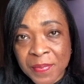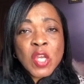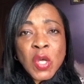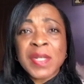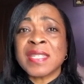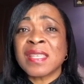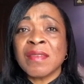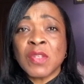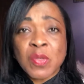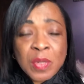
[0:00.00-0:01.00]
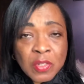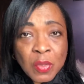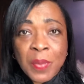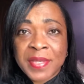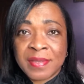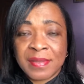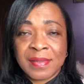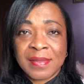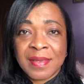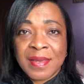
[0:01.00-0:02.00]
God has given you a choice.
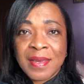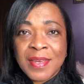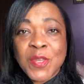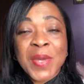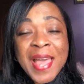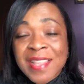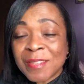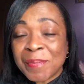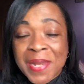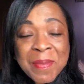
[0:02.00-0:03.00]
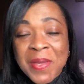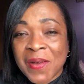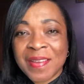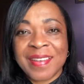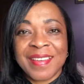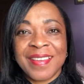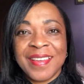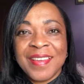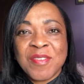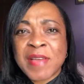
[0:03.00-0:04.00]
You can't blame God.
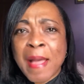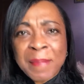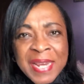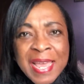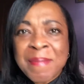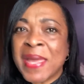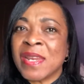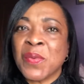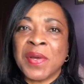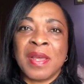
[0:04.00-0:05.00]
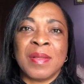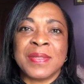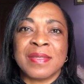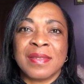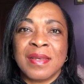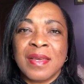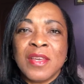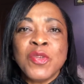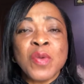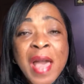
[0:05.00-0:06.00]
You can't blame anyone else.
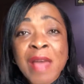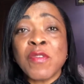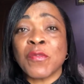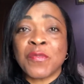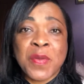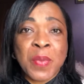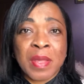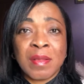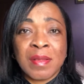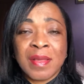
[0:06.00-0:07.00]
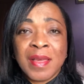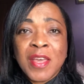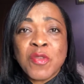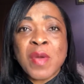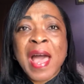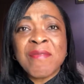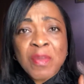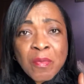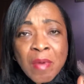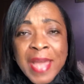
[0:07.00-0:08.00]
You have your free will. You have the
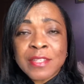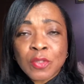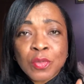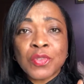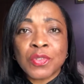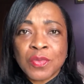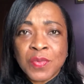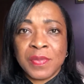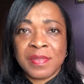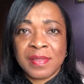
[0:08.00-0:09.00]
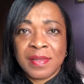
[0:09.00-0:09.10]
right to choose.